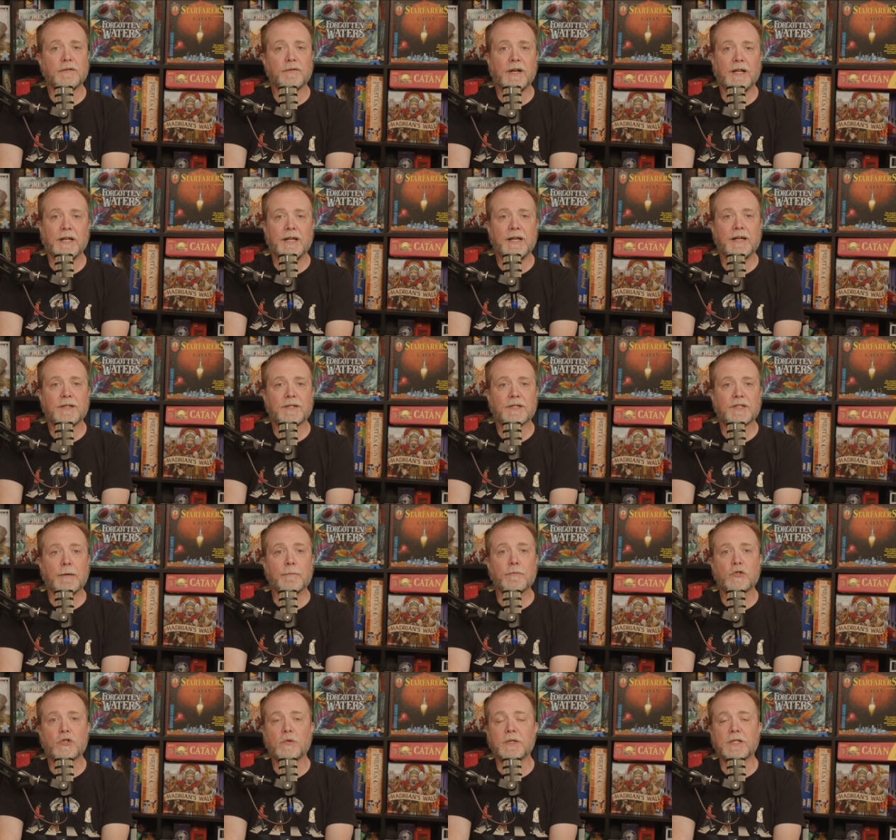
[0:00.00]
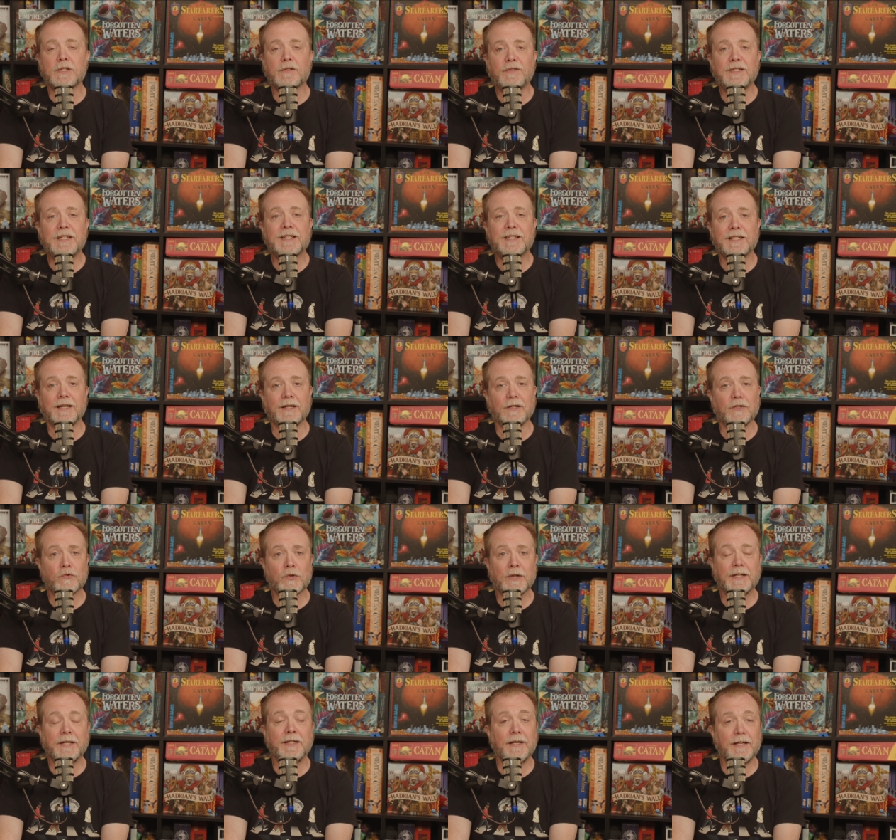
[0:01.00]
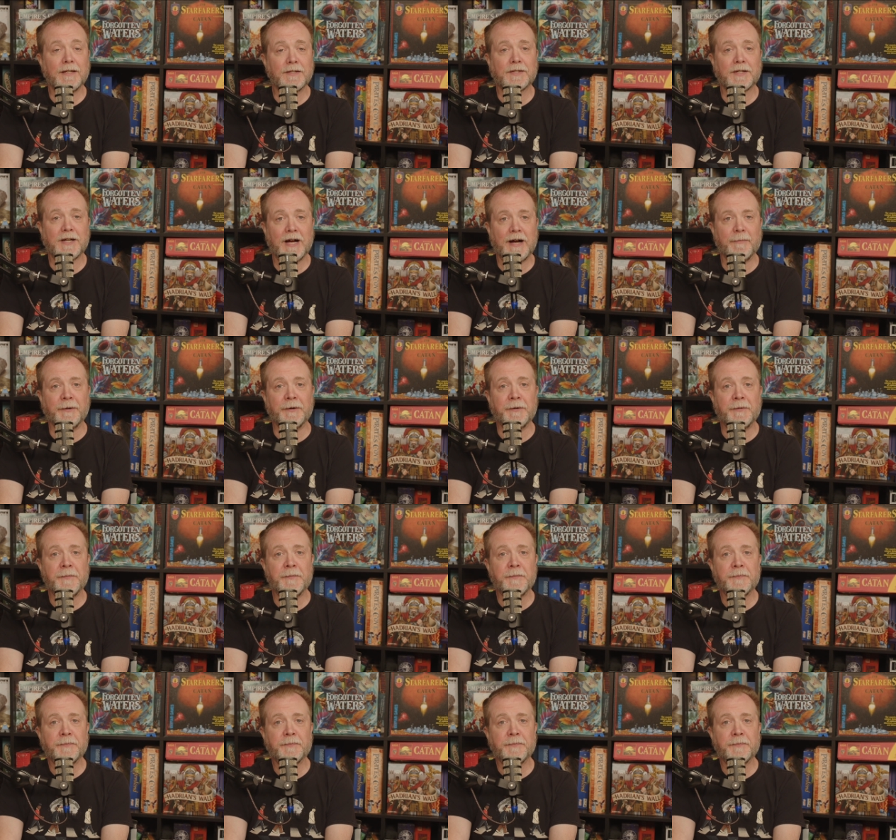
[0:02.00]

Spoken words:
Halea, sumptuous feasting and drinking is common.